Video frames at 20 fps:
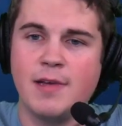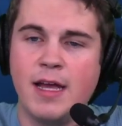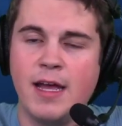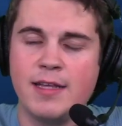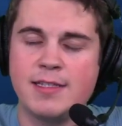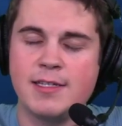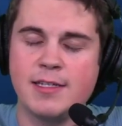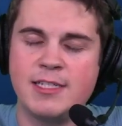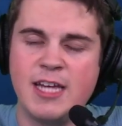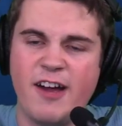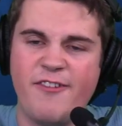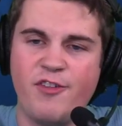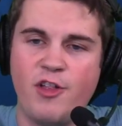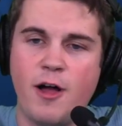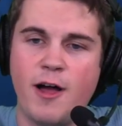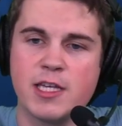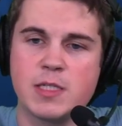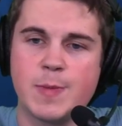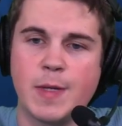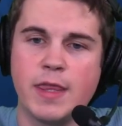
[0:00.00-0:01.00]
It's a tough
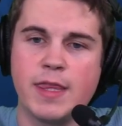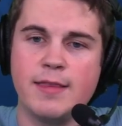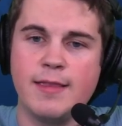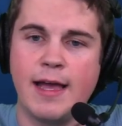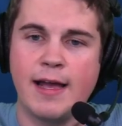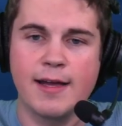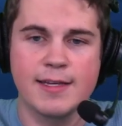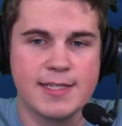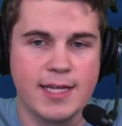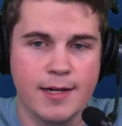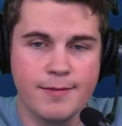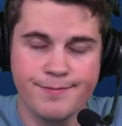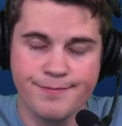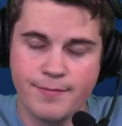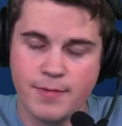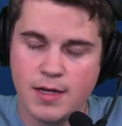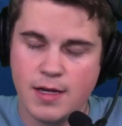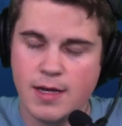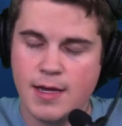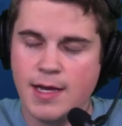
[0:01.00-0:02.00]
loss, but like I said,
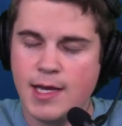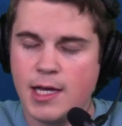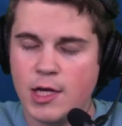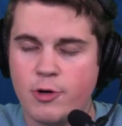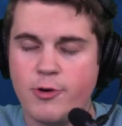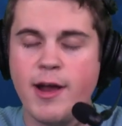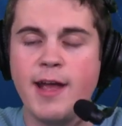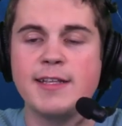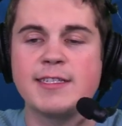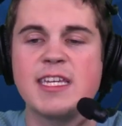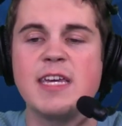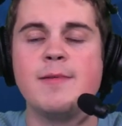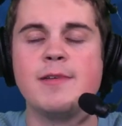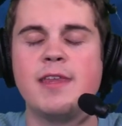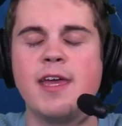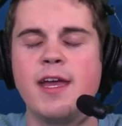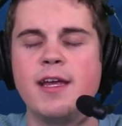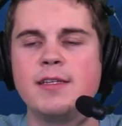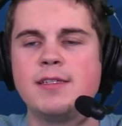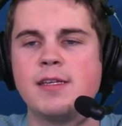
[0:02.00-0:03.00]
grand scheme of
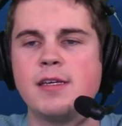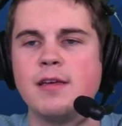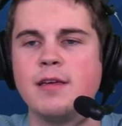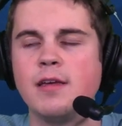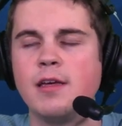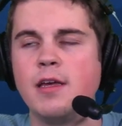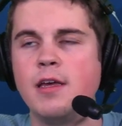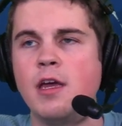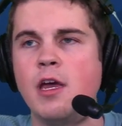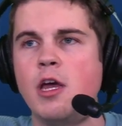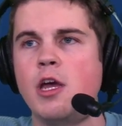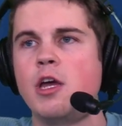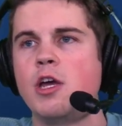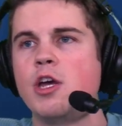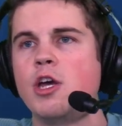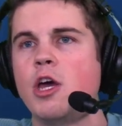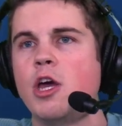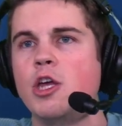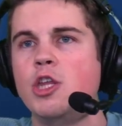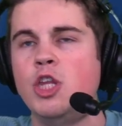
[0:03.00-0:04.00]
things,
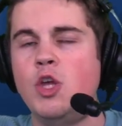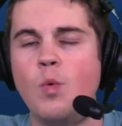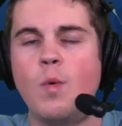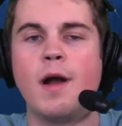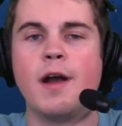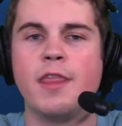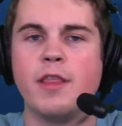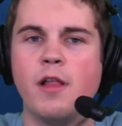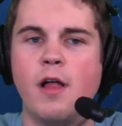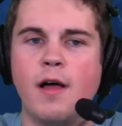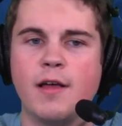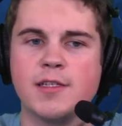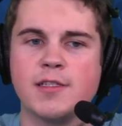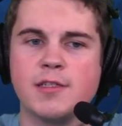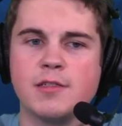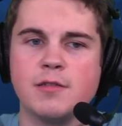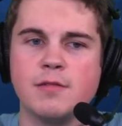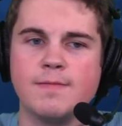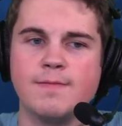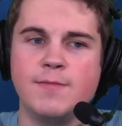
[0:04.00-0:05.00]
you wanted the
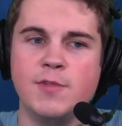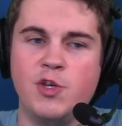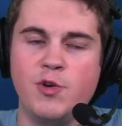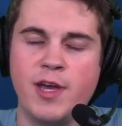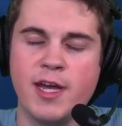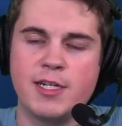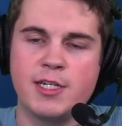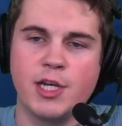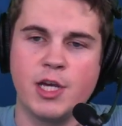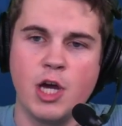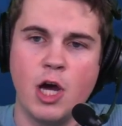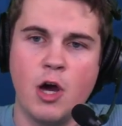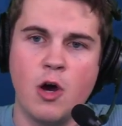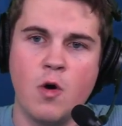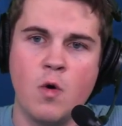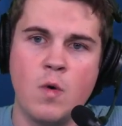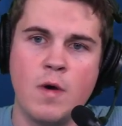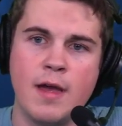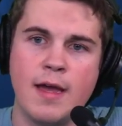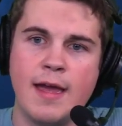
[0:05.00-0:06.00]
loss. You get to
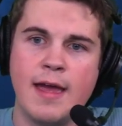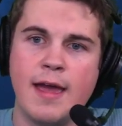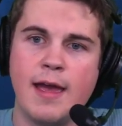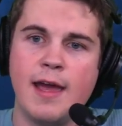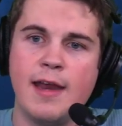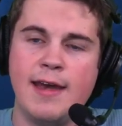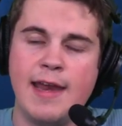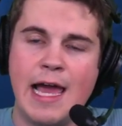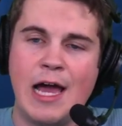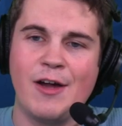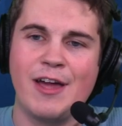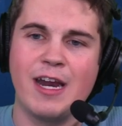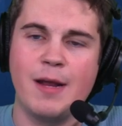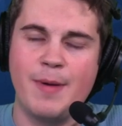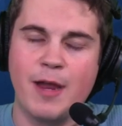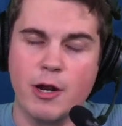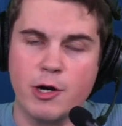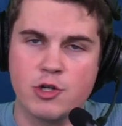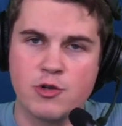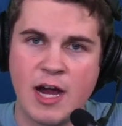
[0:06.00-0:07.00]
go and now get a
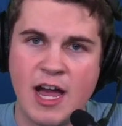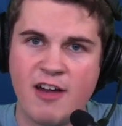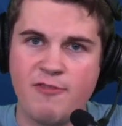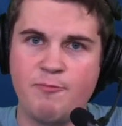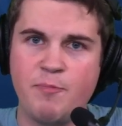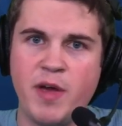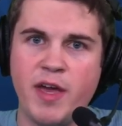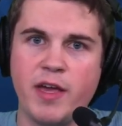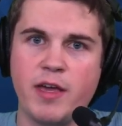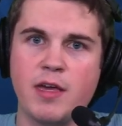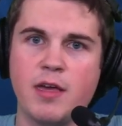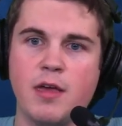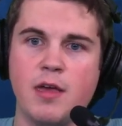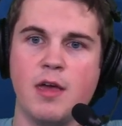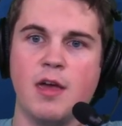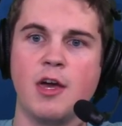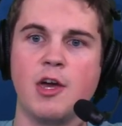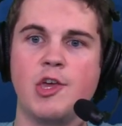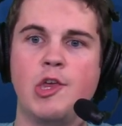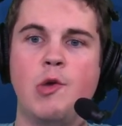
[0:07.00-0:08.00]
better draft pick.
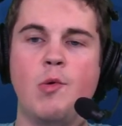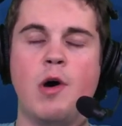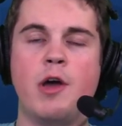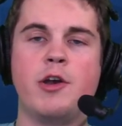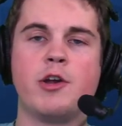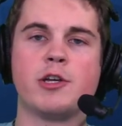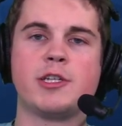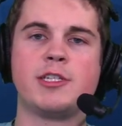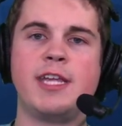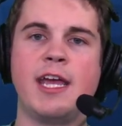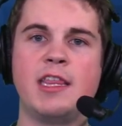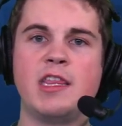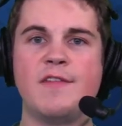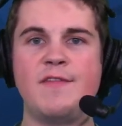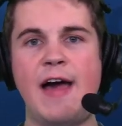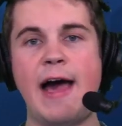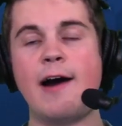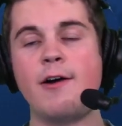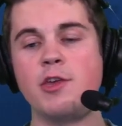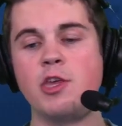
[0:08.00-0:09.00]
You understand the
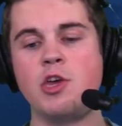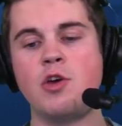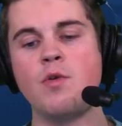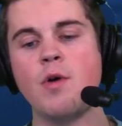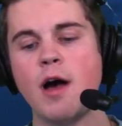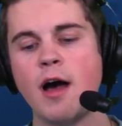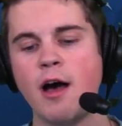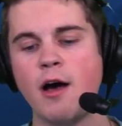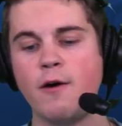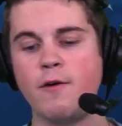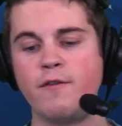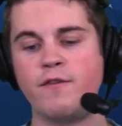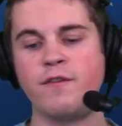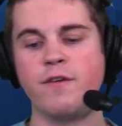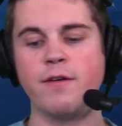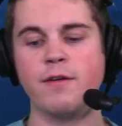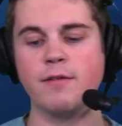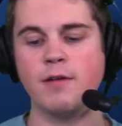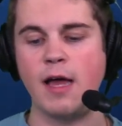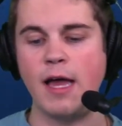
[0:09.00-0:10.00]
value
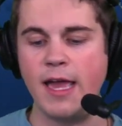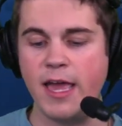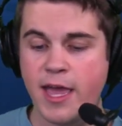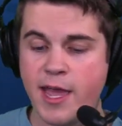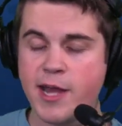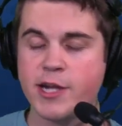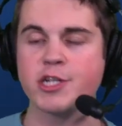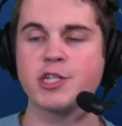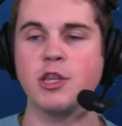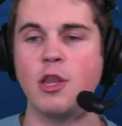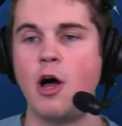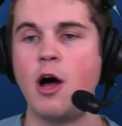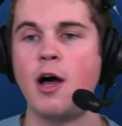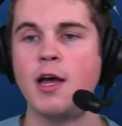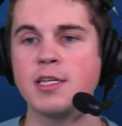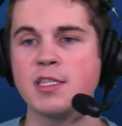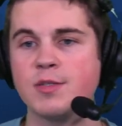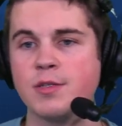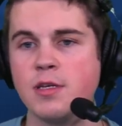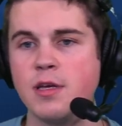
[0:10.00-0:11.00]
of each
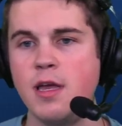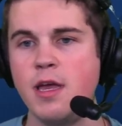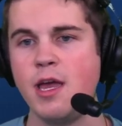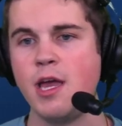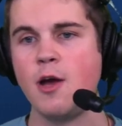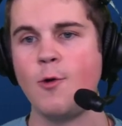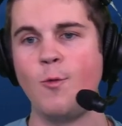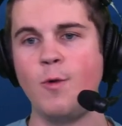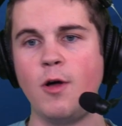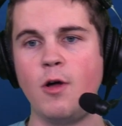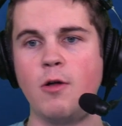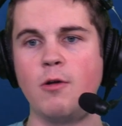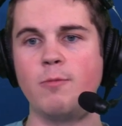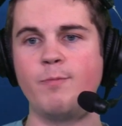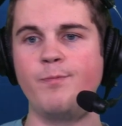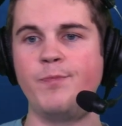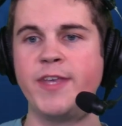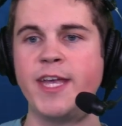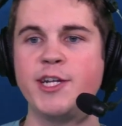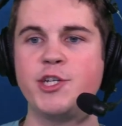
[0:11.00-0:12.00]
loss will
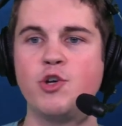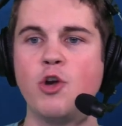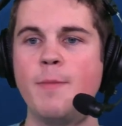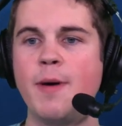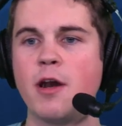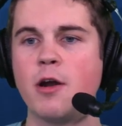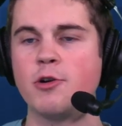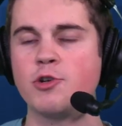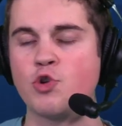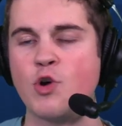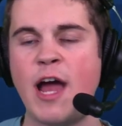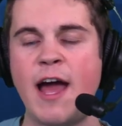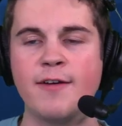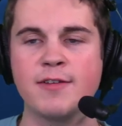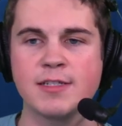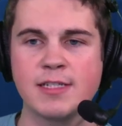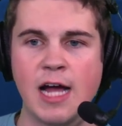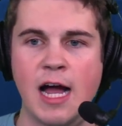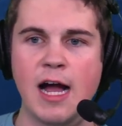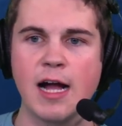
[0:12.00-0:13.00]
get you a better draft
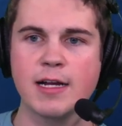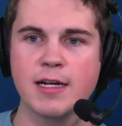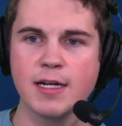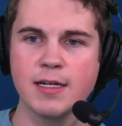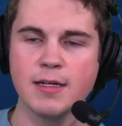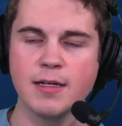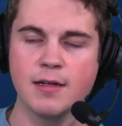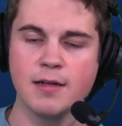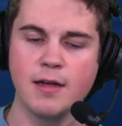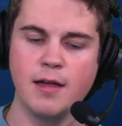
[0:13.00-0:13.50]
stock.